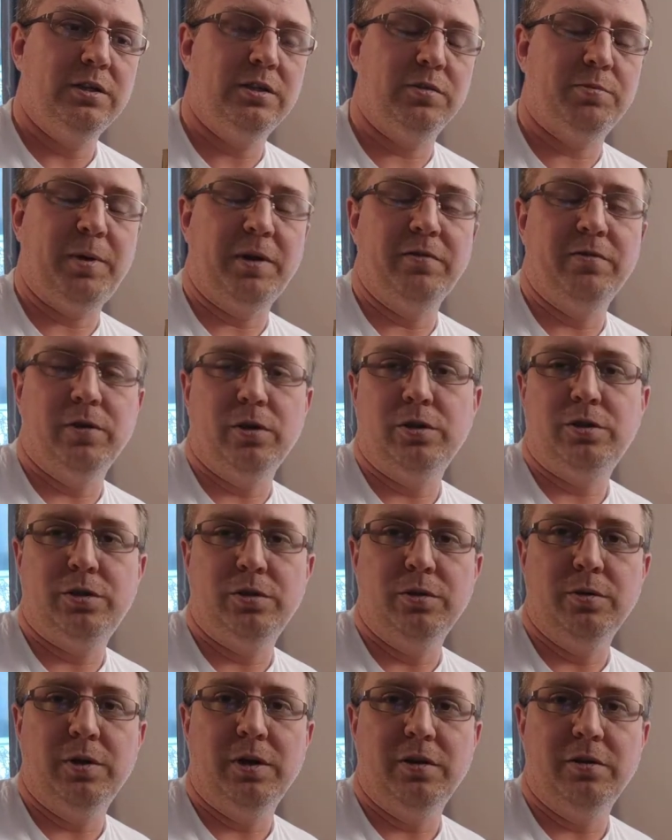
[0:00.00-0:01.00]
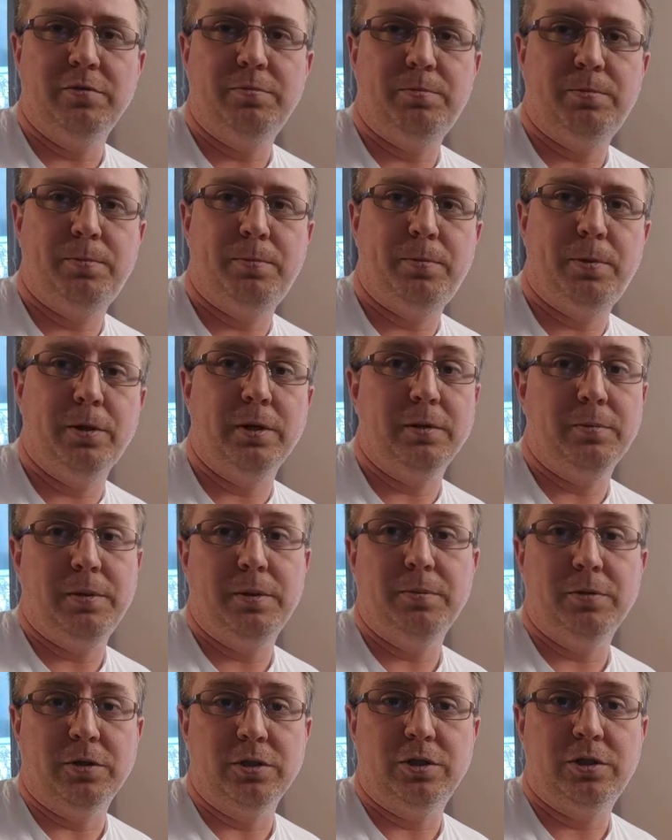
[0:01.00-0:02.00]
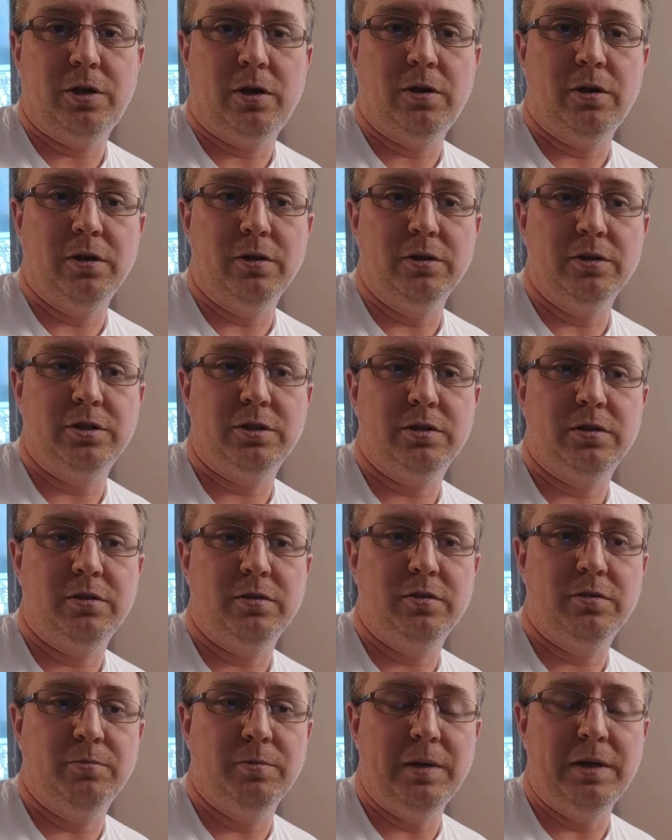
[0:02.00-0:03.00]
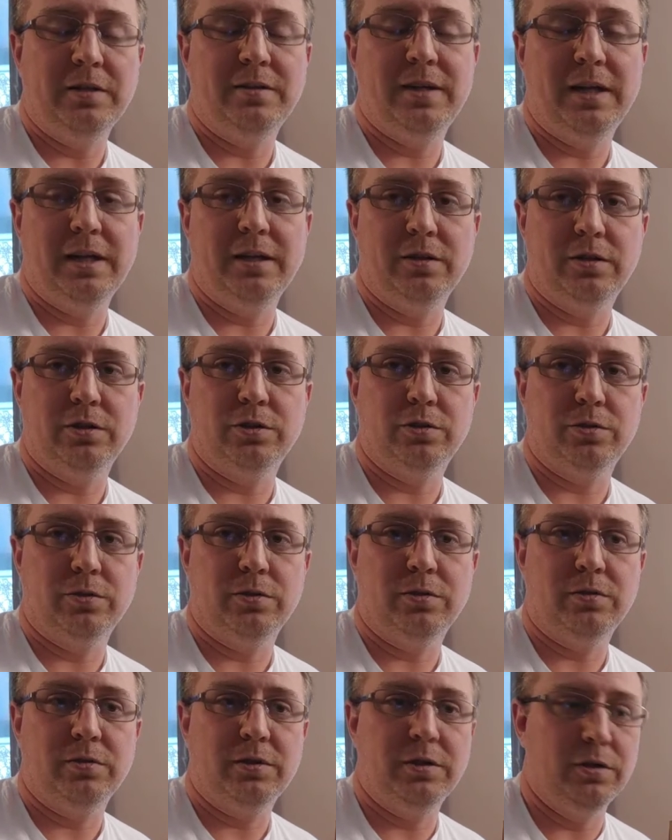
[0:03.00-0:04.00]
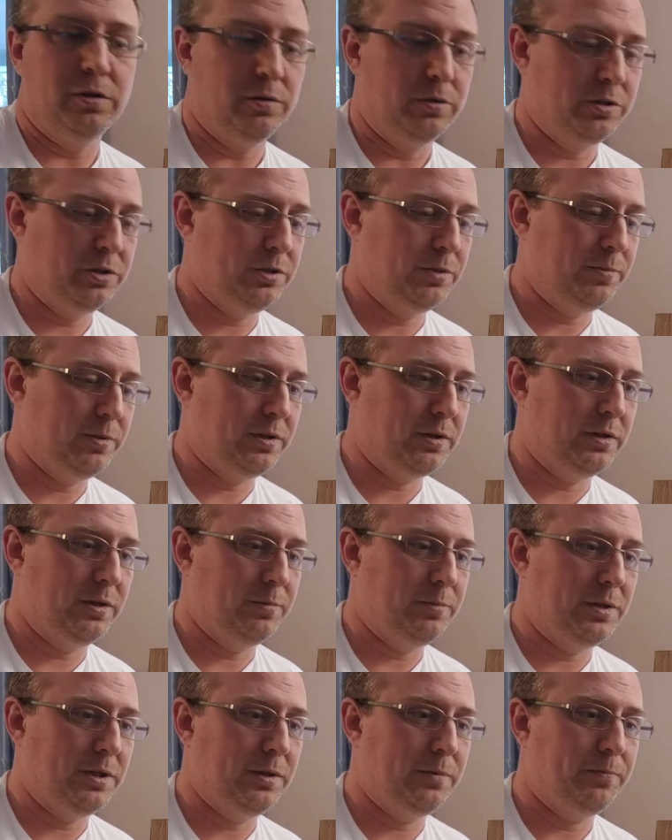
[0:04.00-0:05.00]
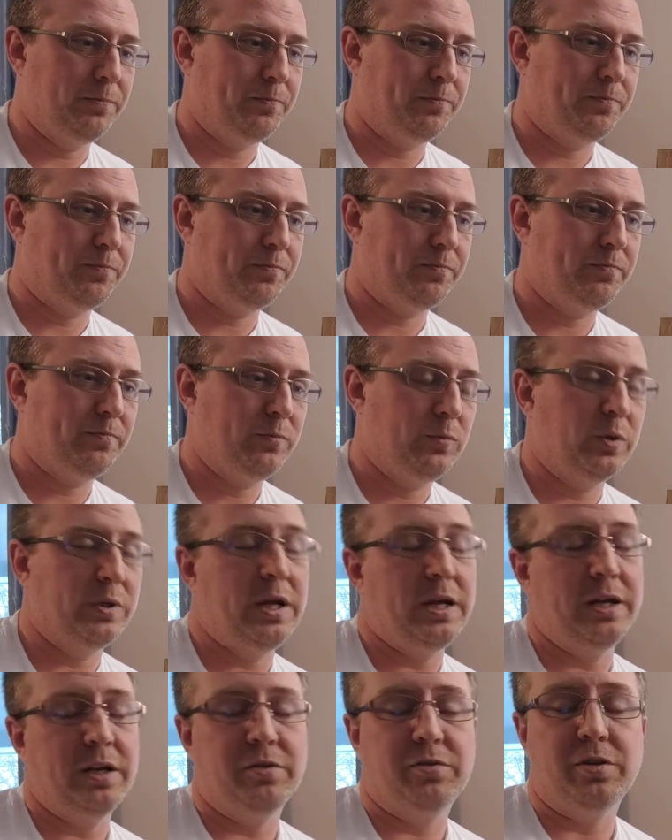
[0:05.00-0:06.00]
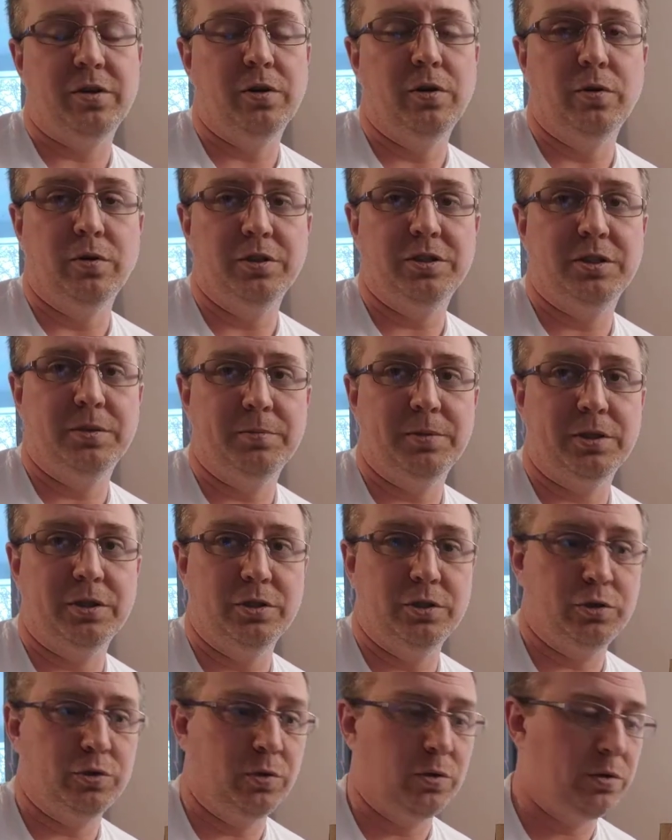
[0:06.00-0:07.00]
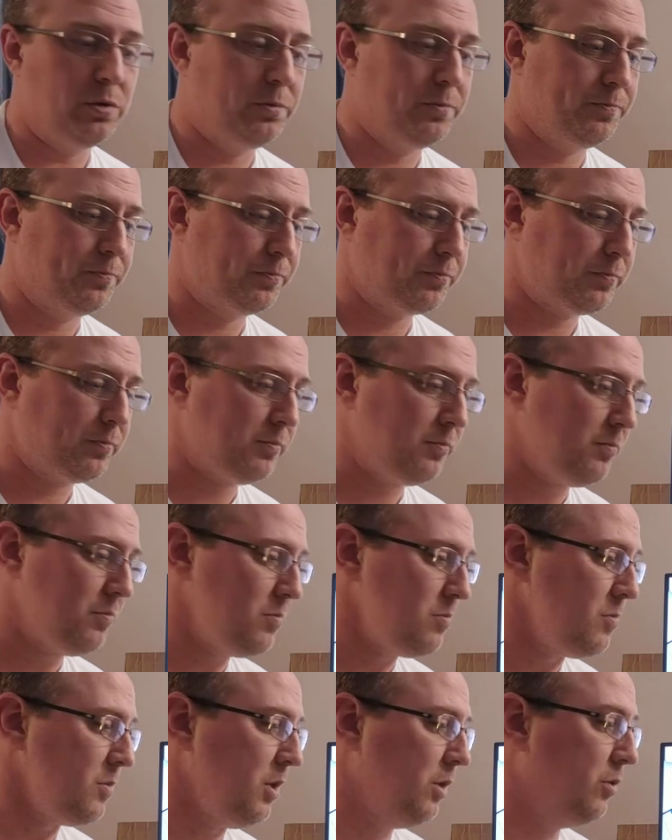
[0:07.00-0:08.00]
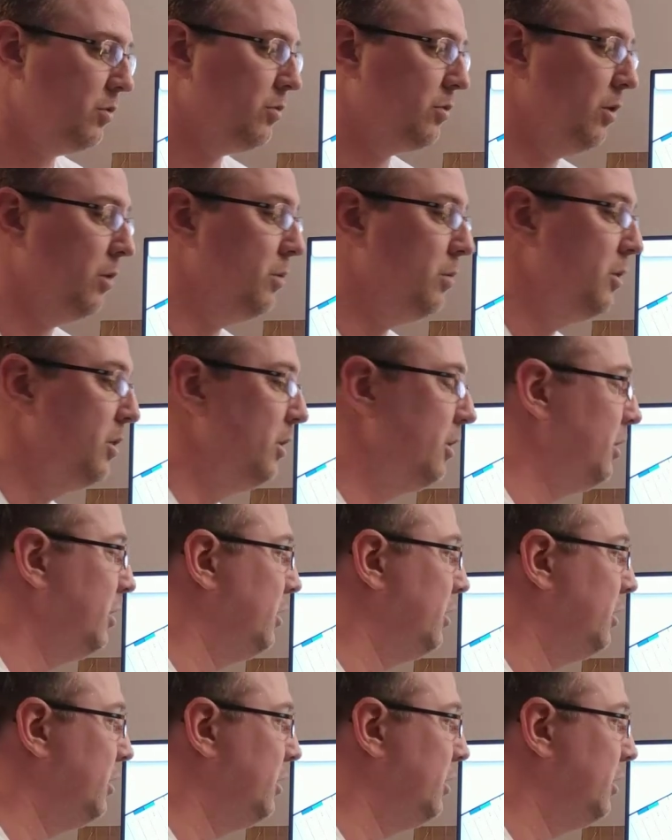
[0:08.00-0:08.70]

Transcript: just by virtue of putting people in charge, maintain control and ownership of the company. Well, not necessarily ownership, but control. So